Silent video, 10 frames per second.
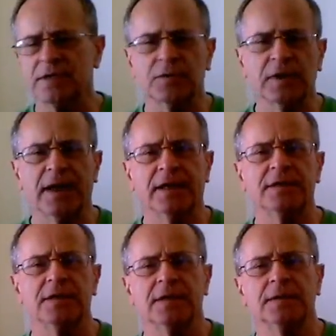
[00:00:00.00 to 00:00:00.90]
that's
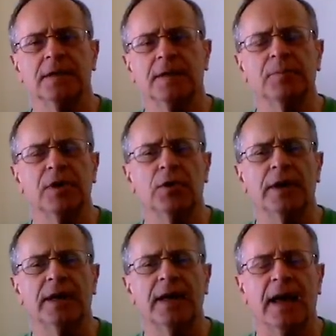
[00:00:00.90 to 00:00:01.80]
related to the
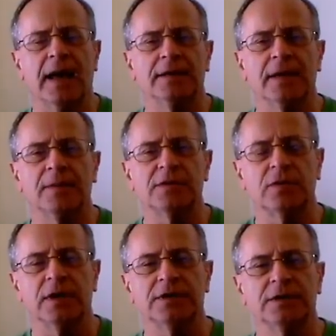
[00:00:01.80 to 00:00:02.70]
imploding can
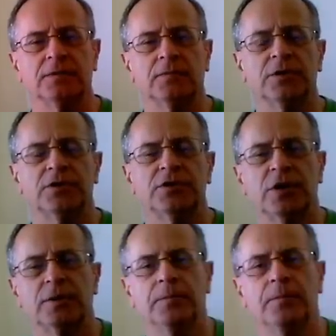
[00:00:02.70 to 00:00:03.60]
demonstration, which
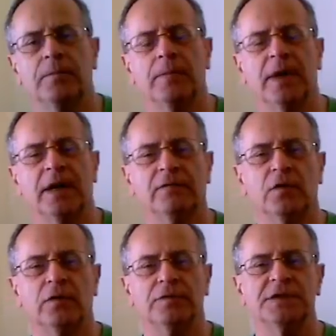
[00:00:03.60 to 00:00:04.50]
uh, many of
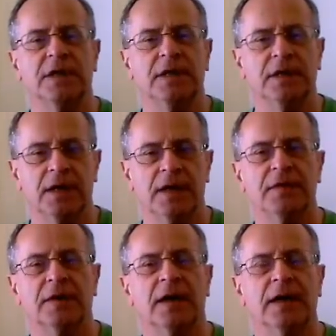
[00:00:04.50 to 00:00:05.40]
you have seen, and I
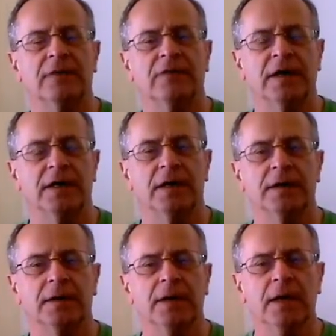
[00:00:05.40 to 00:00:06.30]
think I have a
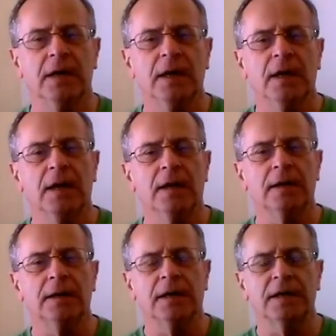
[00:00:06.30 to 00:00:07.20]
uh,
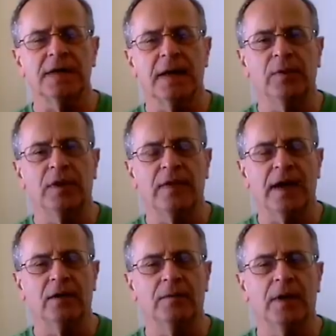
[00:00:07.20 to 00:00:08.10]
uh, an example of
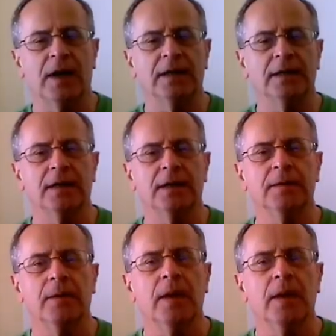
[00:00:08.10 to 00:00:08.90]
that on my uh,